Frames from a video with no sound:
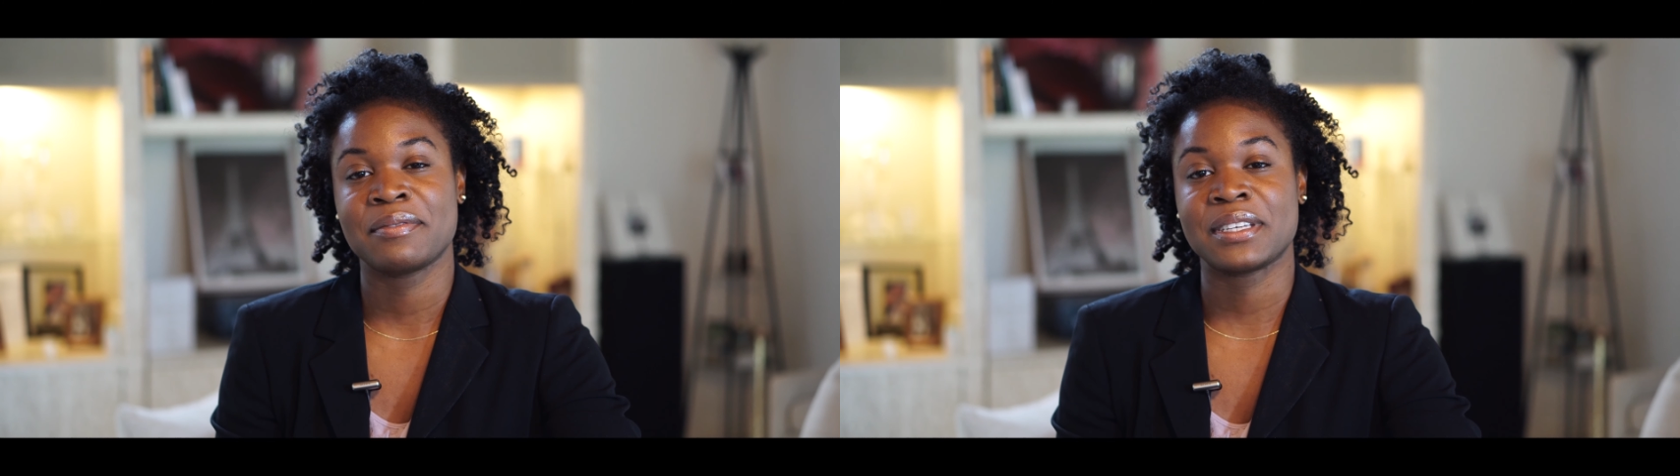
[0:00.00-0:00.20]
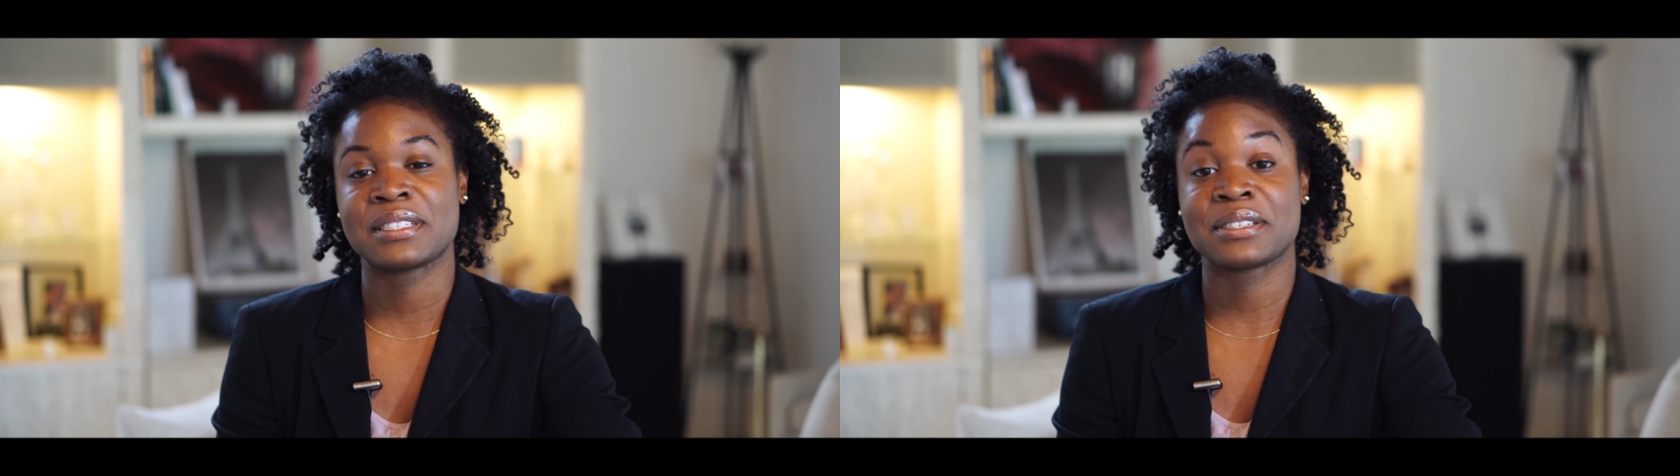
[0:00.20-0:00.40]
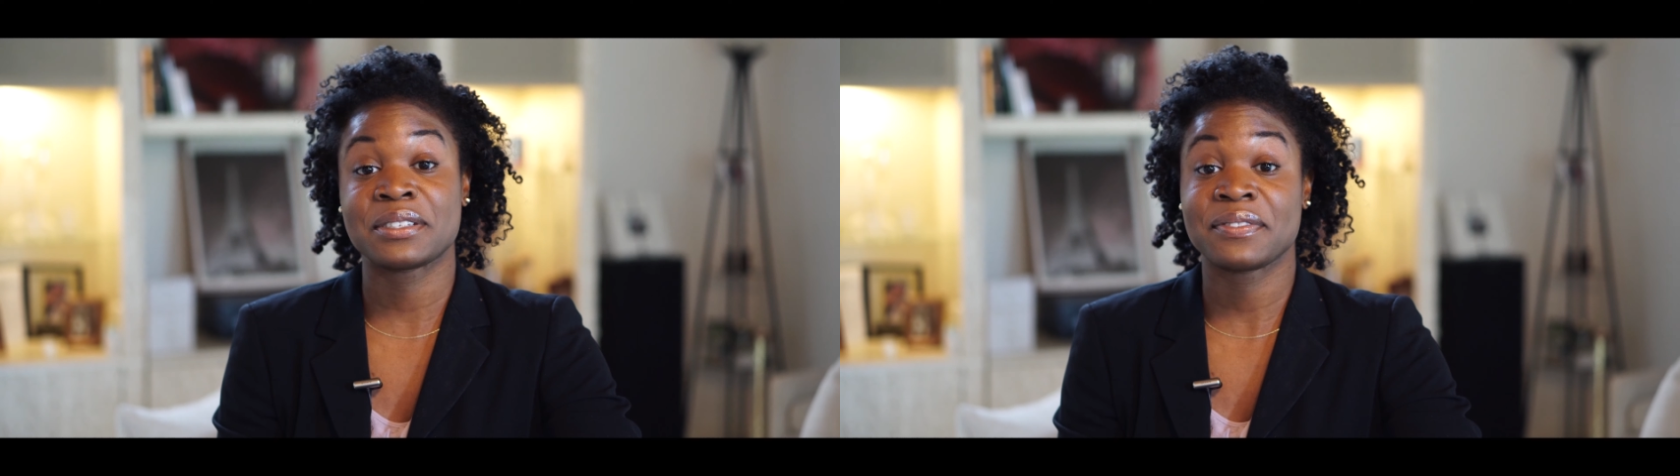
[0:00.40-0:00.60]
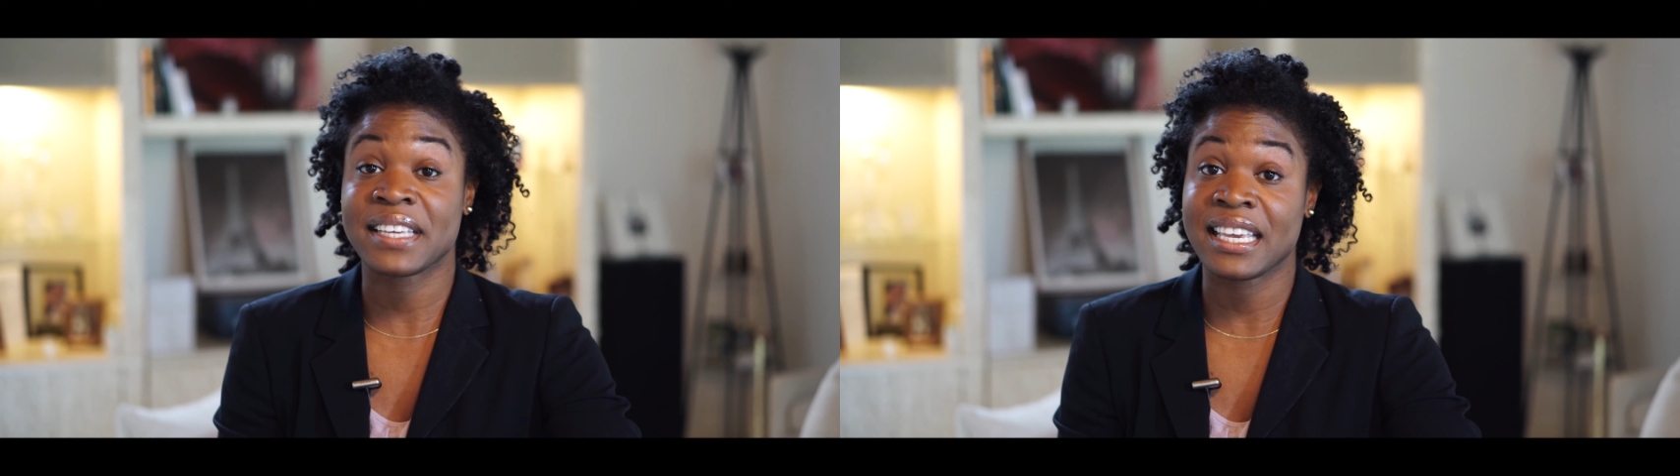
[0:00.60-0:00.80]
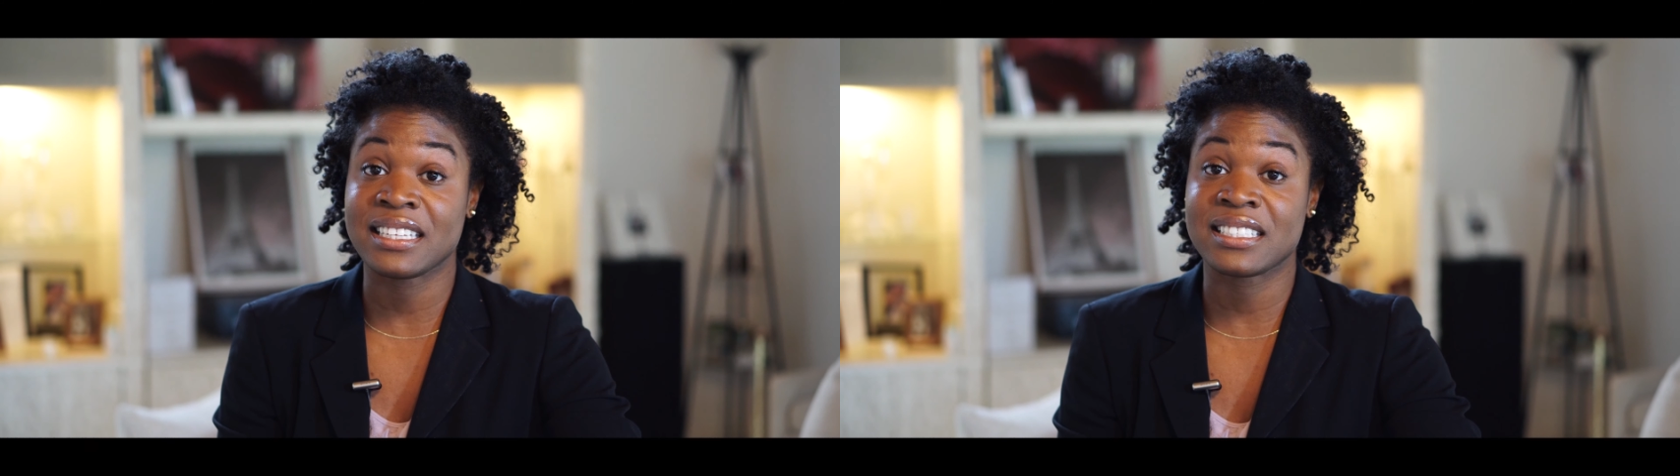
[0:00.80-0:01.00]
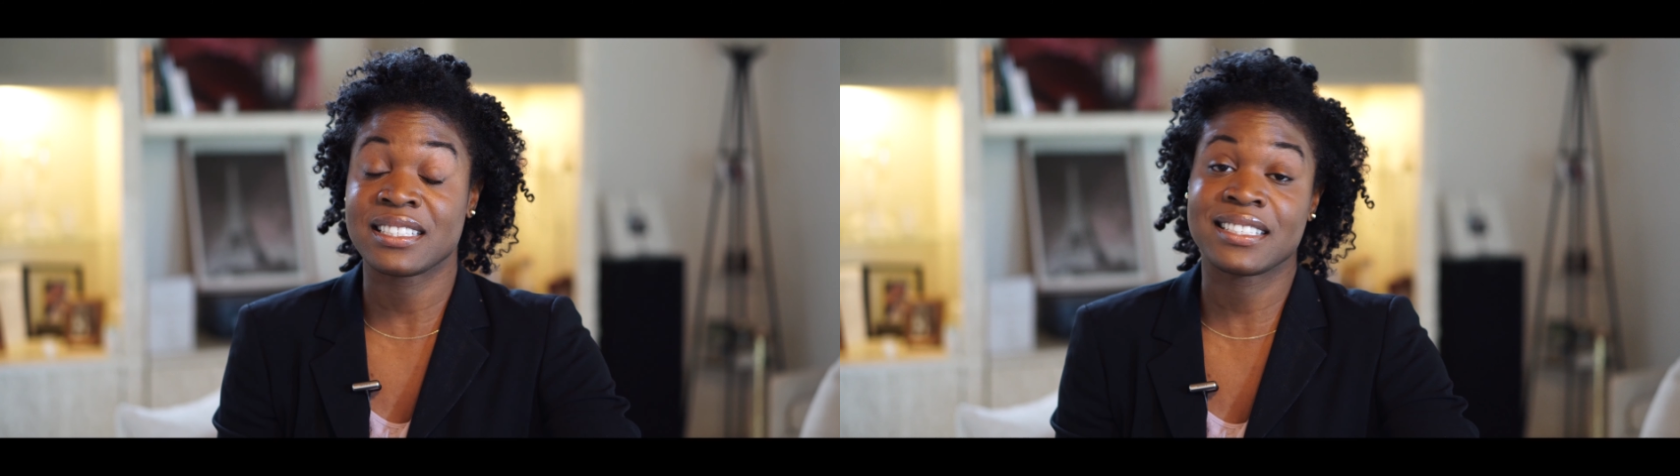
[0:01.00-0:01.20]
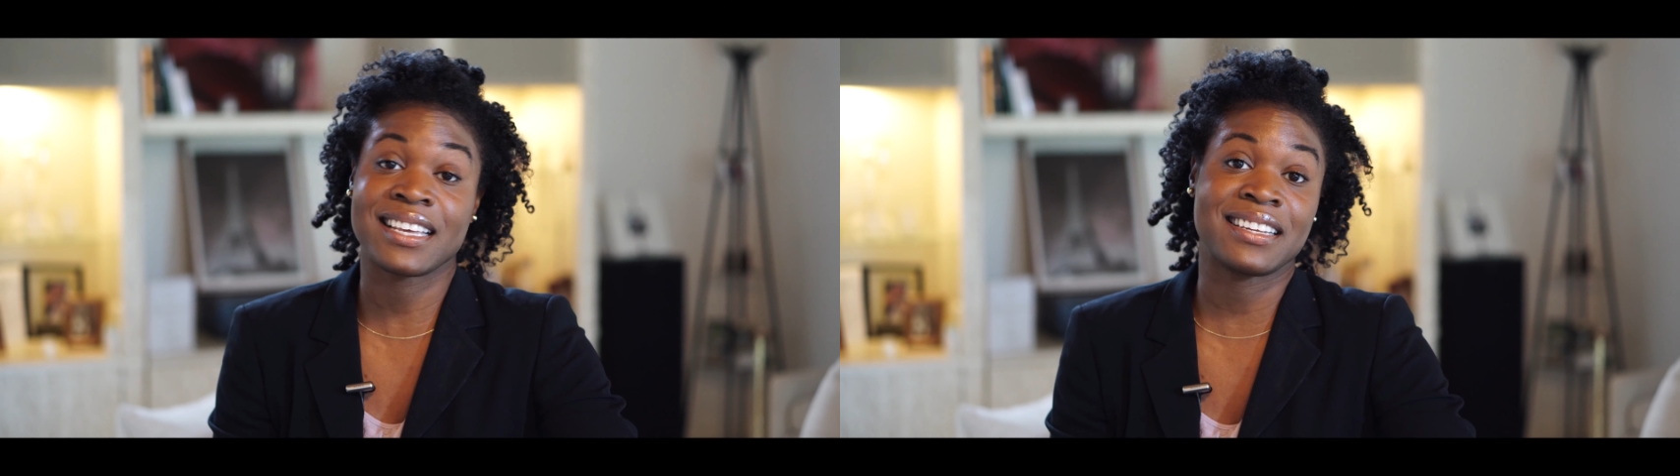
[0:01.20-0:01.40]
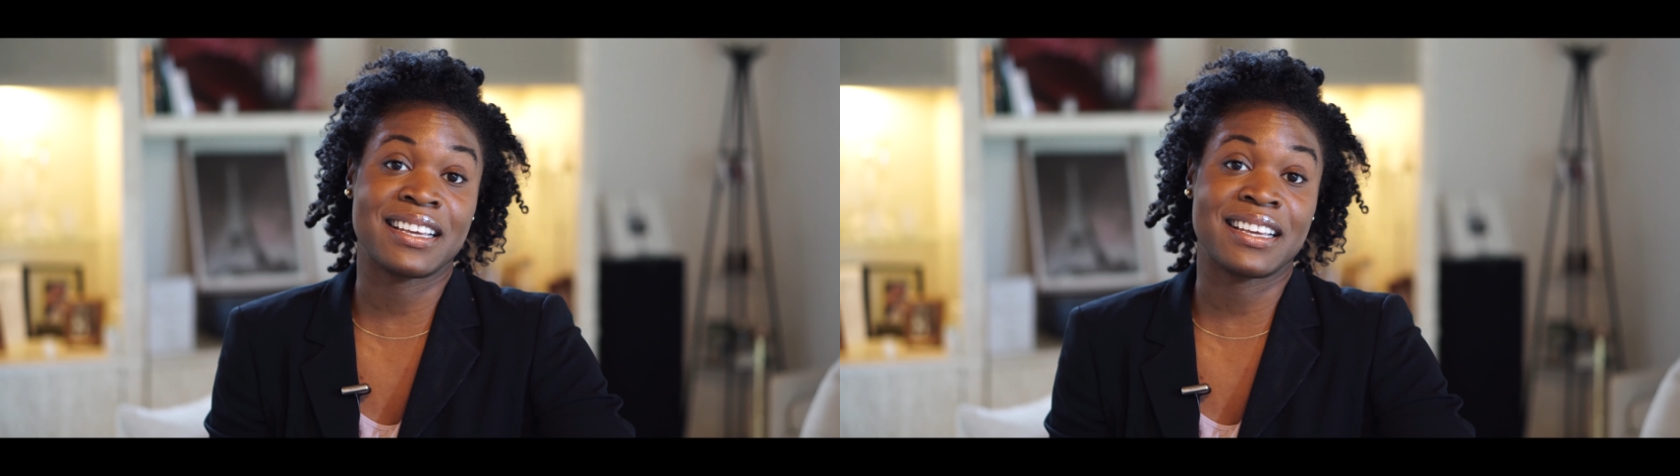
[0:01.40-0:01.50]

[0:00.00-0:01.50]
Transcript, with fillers: via certifications